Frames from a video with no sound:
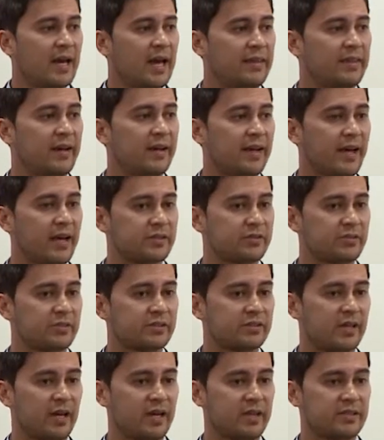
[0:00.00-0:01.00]
And that
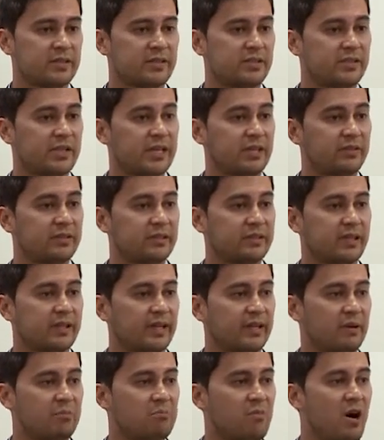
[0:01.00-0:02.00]
exercise is generally done
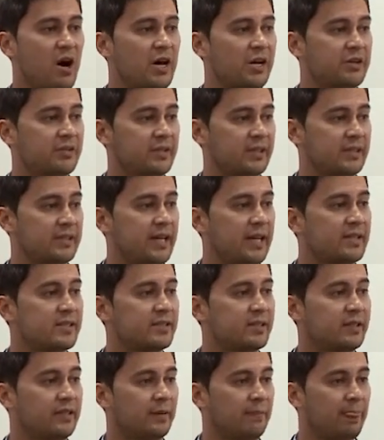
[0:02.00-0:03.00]
at a moderate
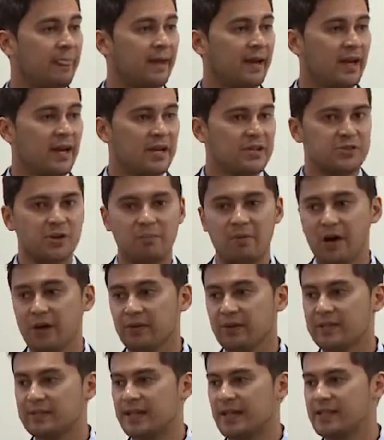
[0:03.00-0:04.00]
intensity. So
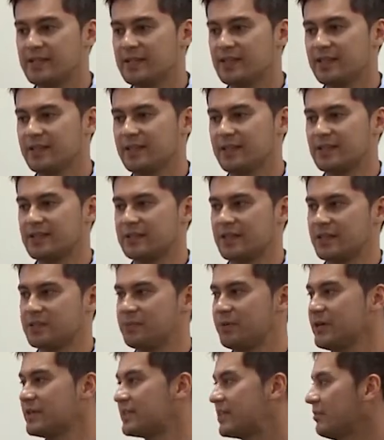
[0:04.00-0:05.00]
moderate intensity is
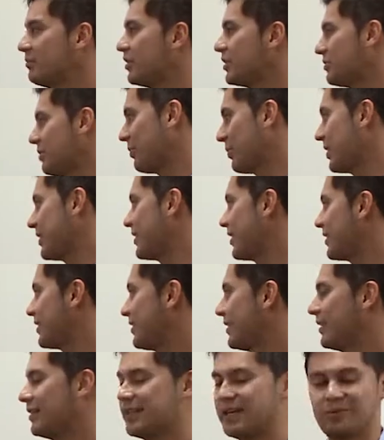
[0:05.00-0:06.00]
pretty similar we
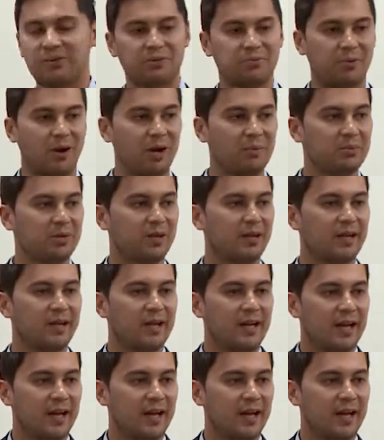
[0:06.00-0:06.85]
just did there with Barbara.